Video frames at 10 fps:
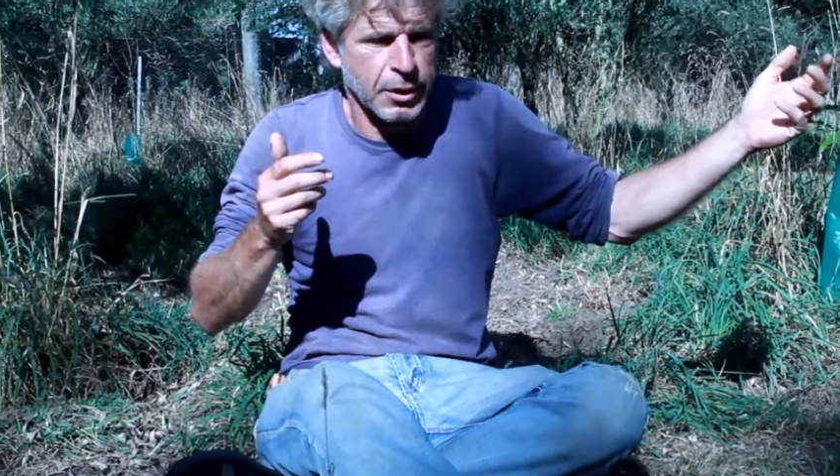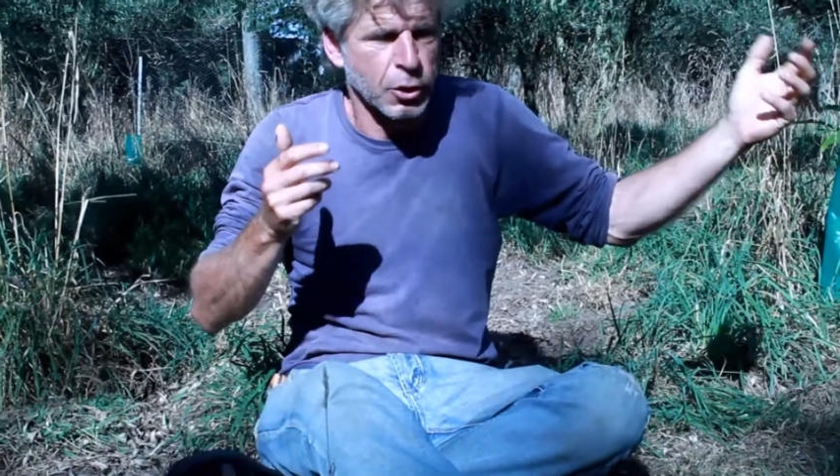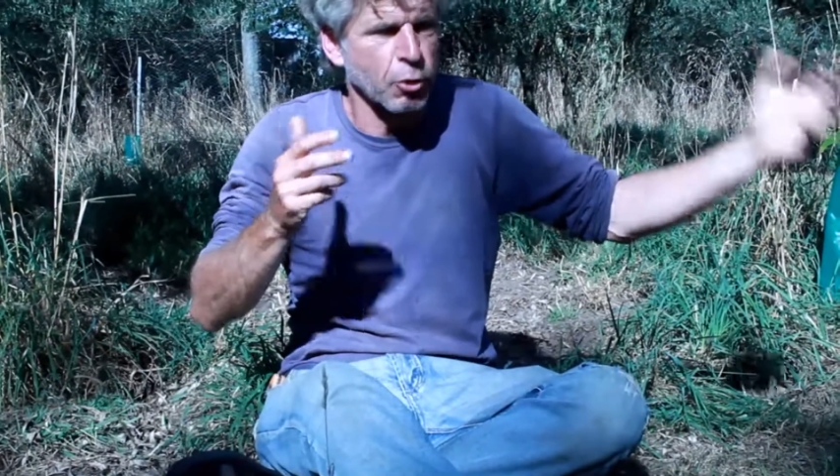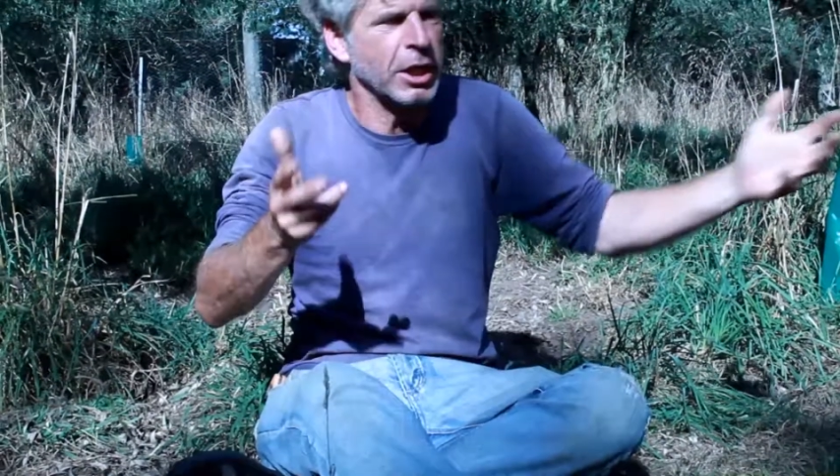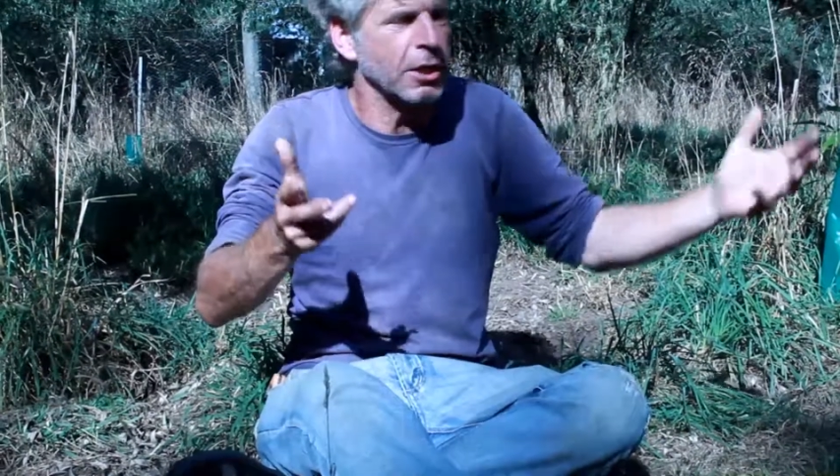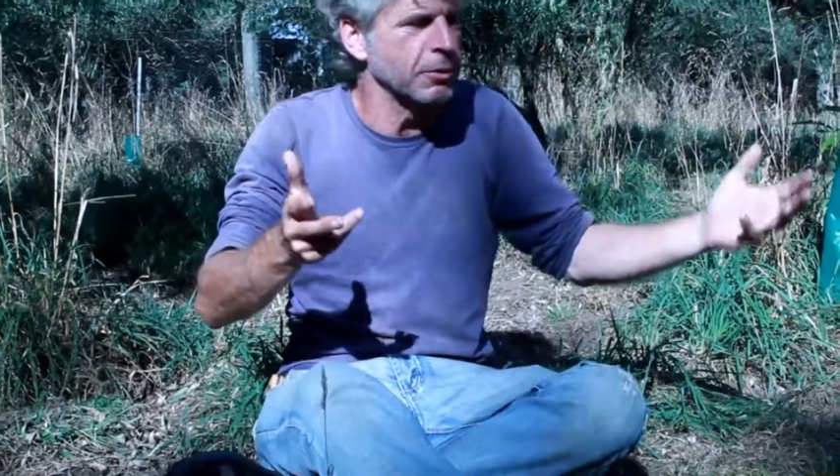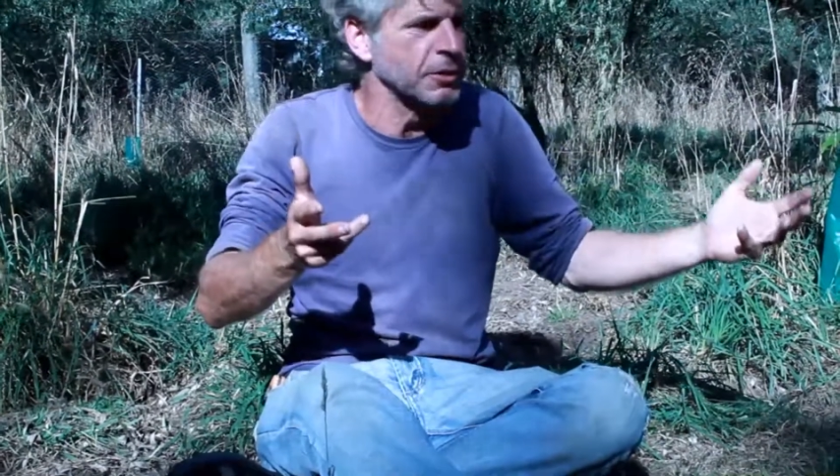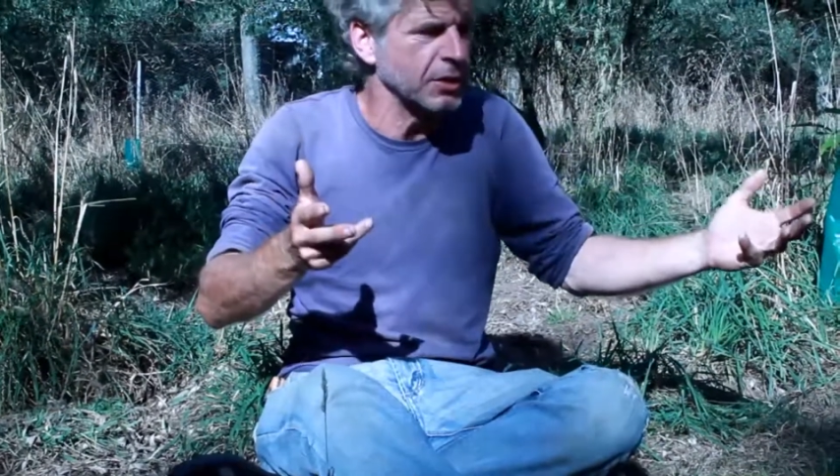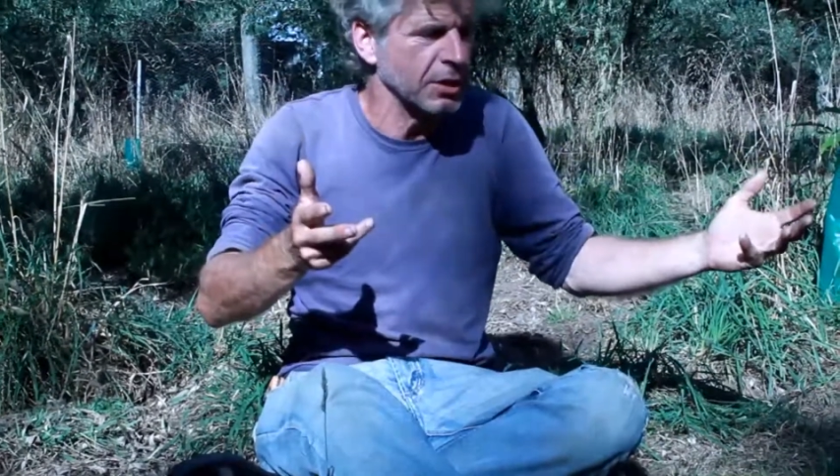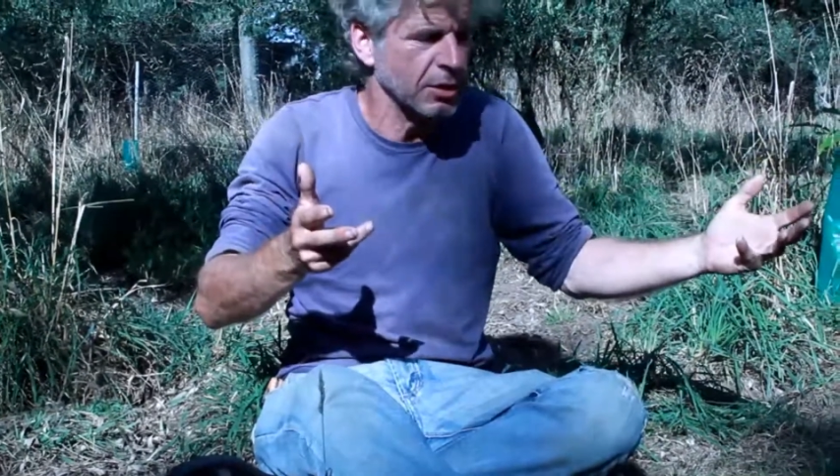
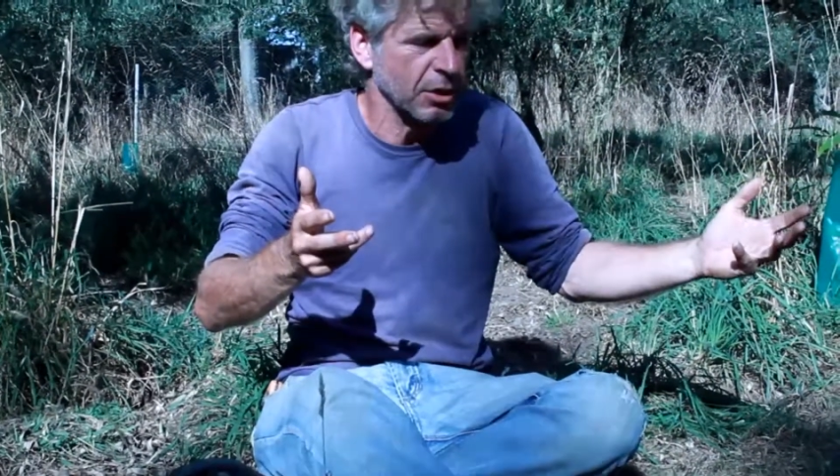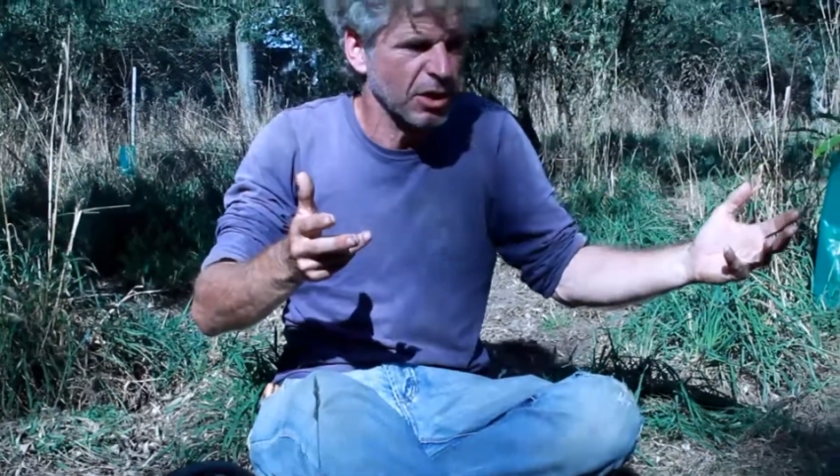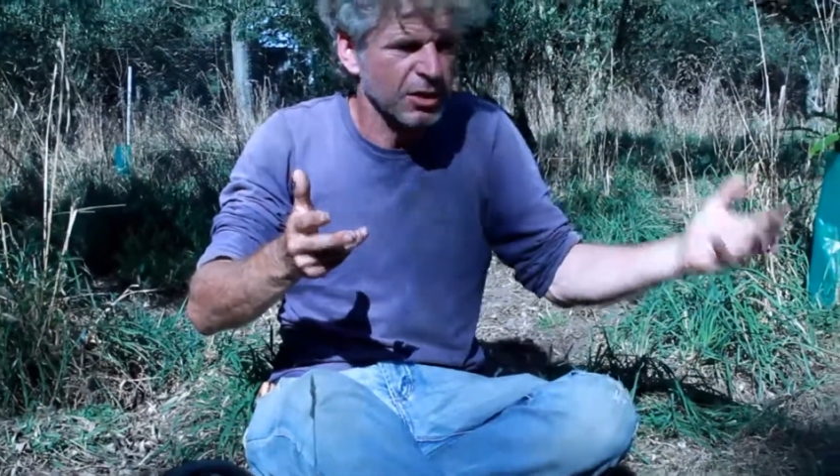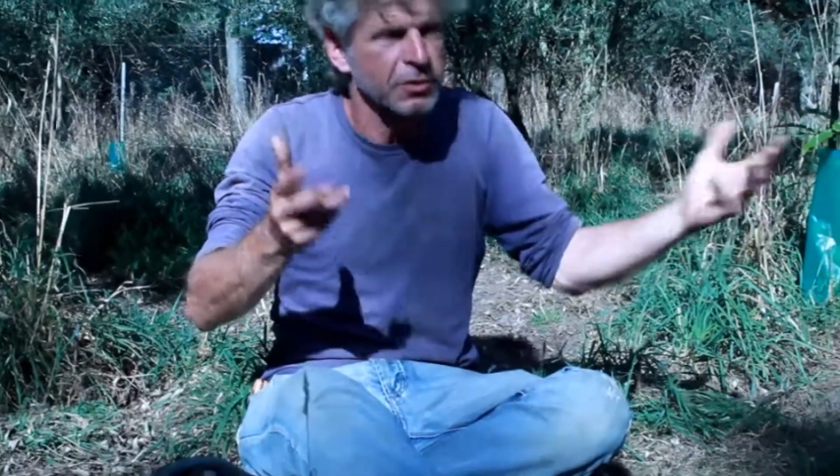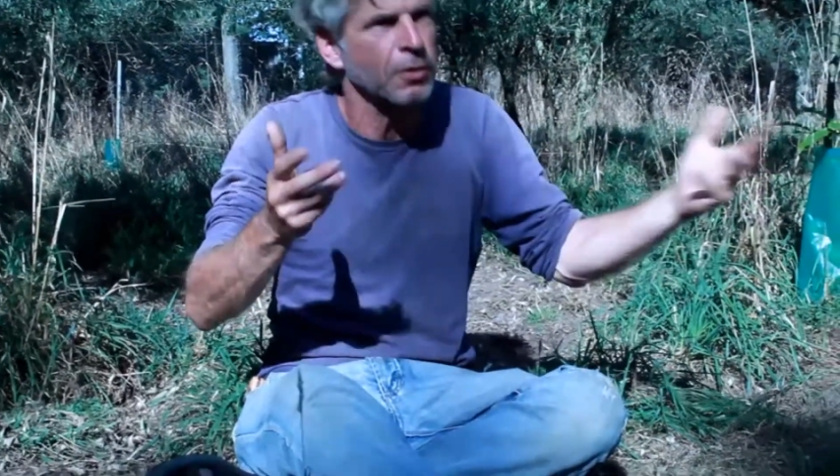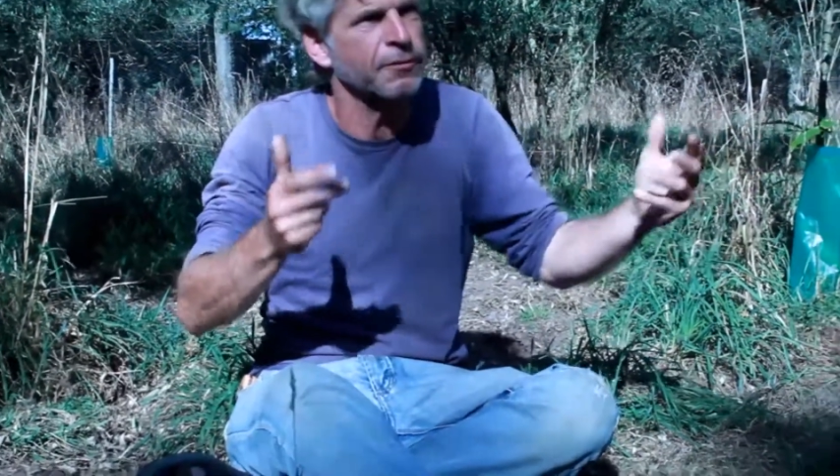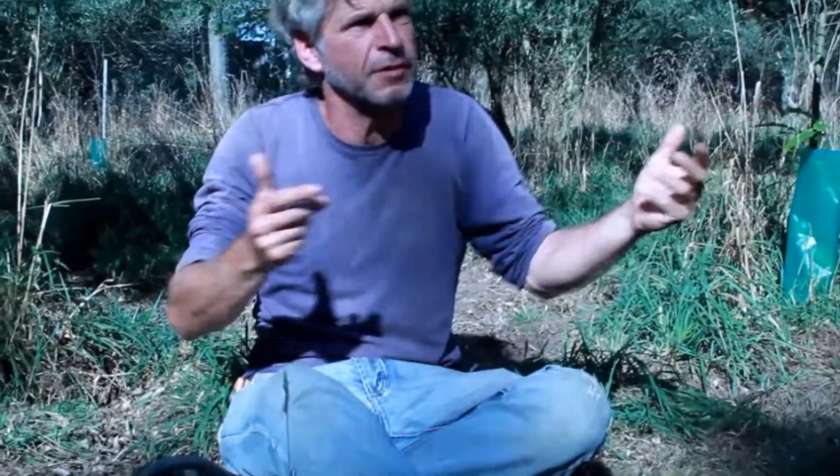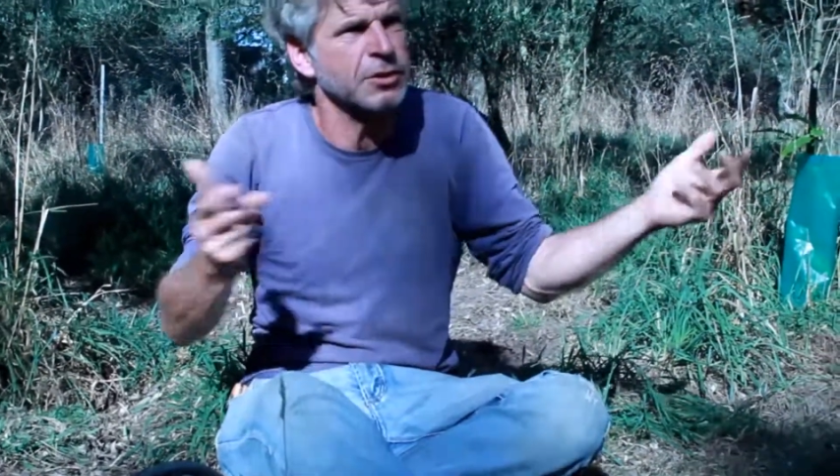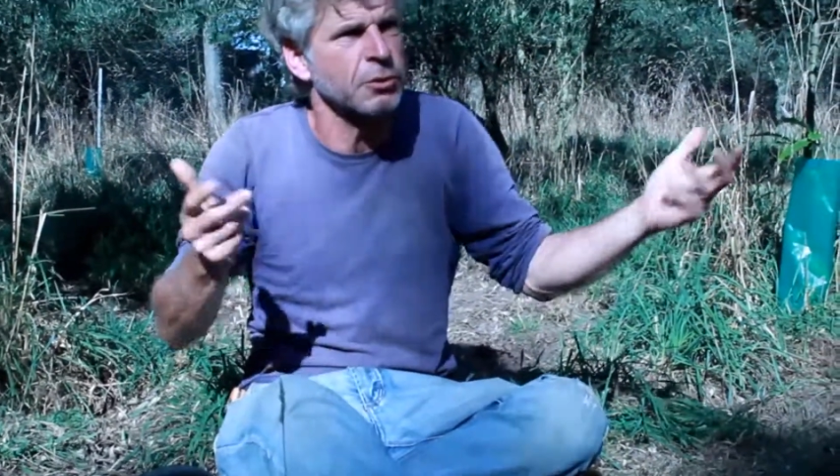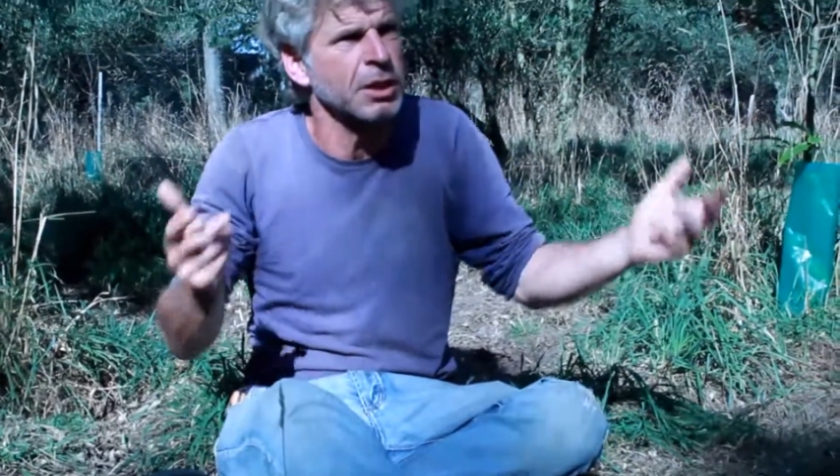coherency. It's not
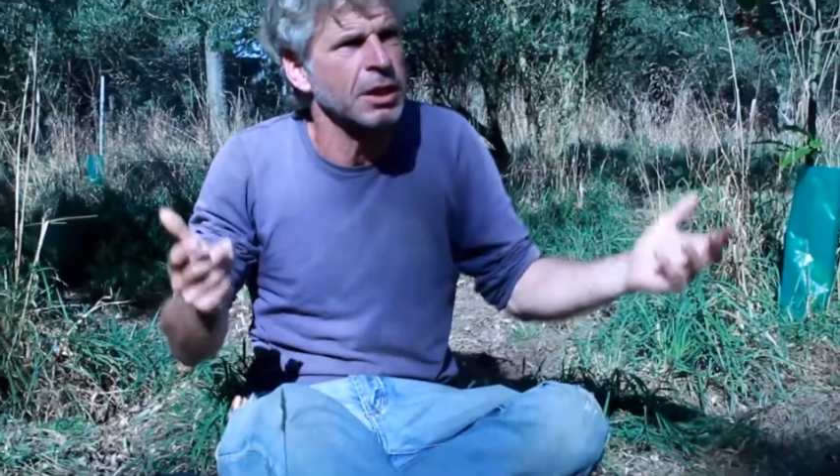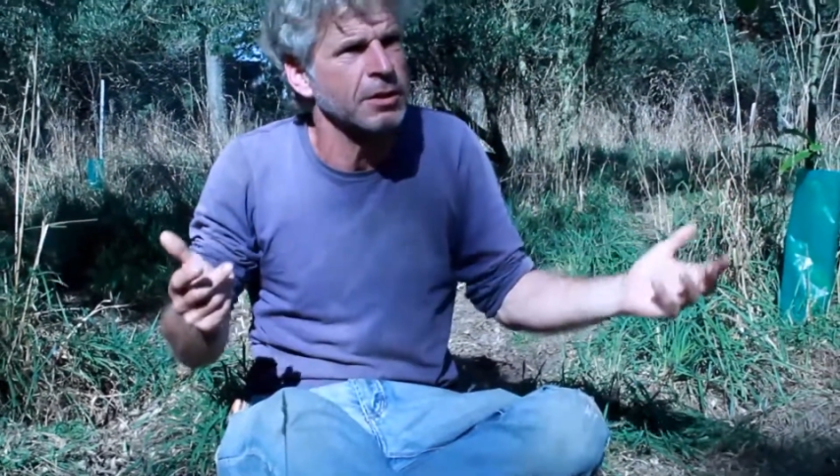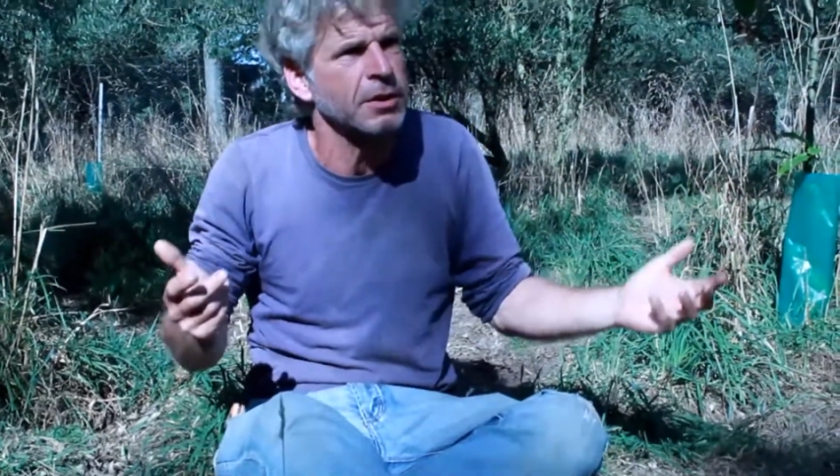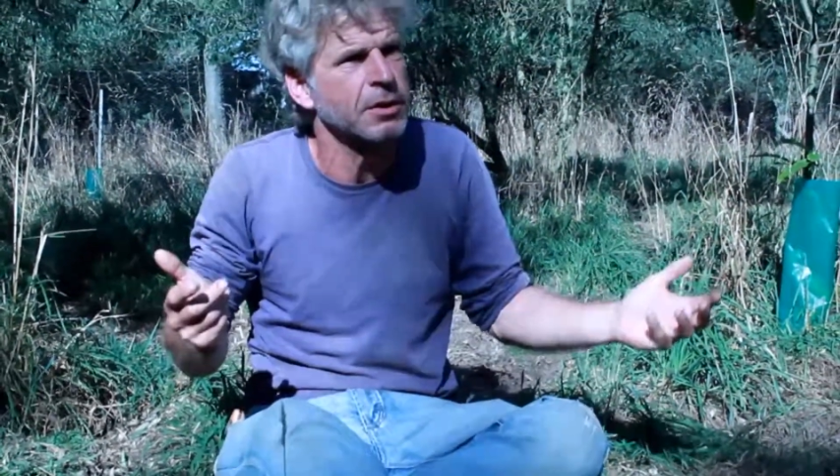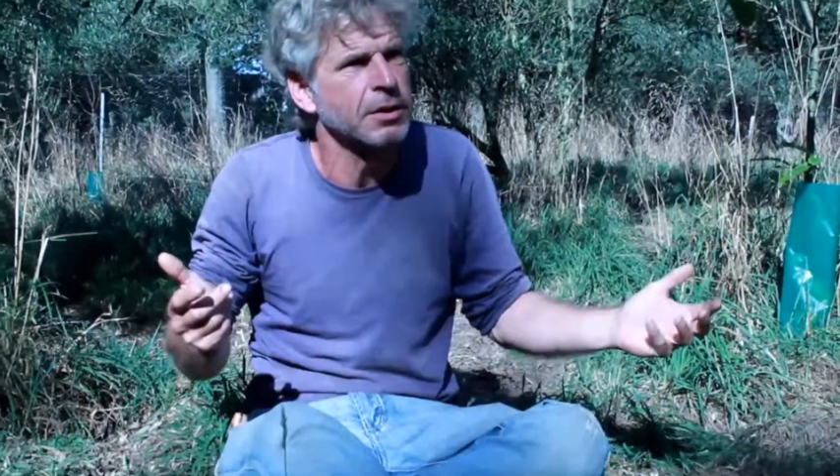fit to eat.